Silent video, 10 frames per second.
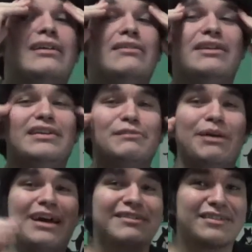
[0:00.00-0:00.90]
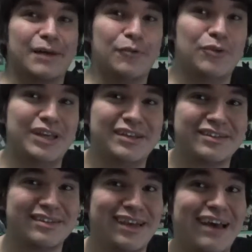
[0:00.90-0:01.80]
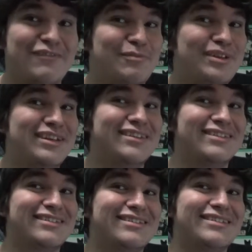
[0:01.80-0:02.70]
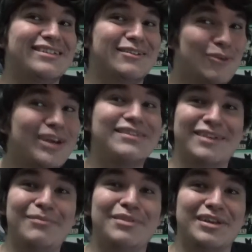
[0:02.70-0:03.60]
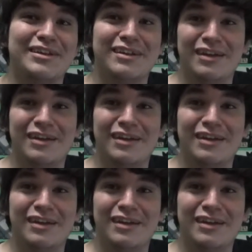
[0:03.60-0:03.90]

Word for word: These past couple weeks have been quite something.